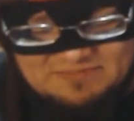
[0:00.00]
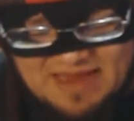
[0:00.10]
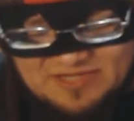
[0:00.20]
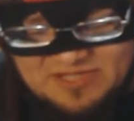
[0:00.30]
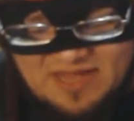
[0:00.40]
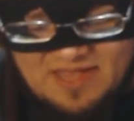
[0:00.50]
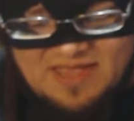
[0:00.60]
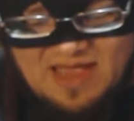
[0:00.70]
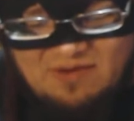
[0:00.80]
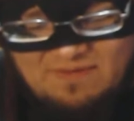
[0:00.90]
in this match.
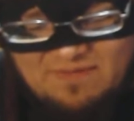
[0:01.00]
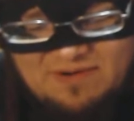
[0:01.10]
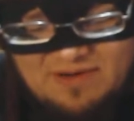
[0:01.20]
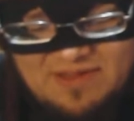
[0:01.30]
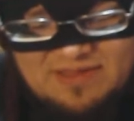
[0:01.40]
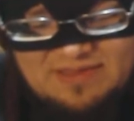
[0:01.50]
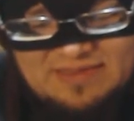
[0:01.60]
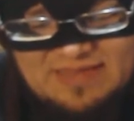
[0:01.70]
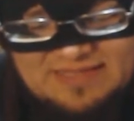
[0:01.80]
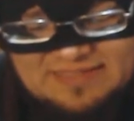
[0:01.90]
However,
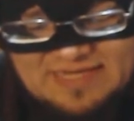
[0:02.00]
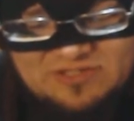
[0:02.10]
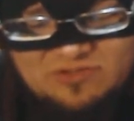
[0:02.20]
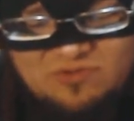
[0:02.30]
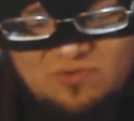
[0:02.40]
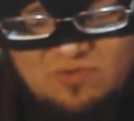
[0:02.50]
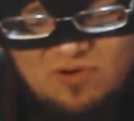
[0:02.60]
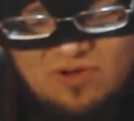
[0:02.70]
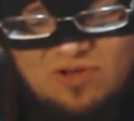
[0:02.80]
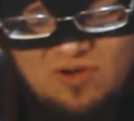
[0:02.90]
let's get
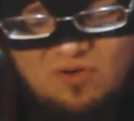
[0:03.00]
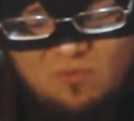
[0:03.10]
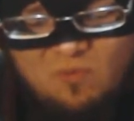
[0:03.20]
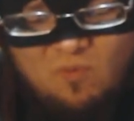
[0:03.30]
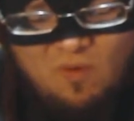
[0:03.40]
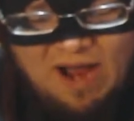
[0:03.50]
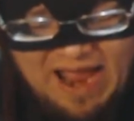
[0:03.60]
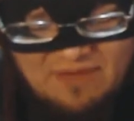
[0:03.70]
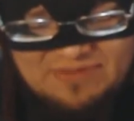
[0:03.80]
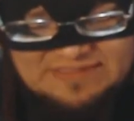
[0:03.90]
to
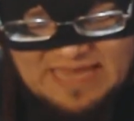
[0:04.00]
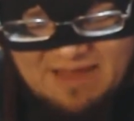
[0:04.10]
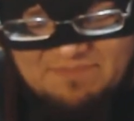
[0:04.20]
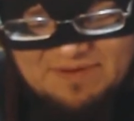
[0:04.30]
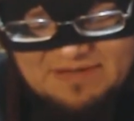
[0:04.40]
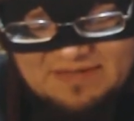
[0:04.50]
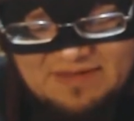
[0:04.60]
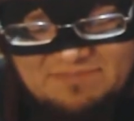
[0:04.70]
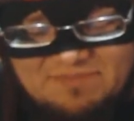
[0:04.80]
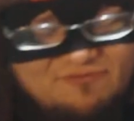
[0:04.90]
how this happened.
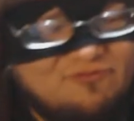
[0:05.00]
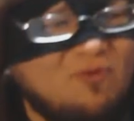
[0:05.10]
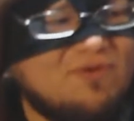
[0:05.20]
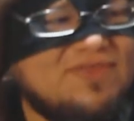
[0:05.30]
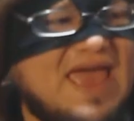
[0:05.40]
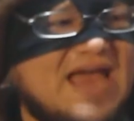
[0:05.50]
Before the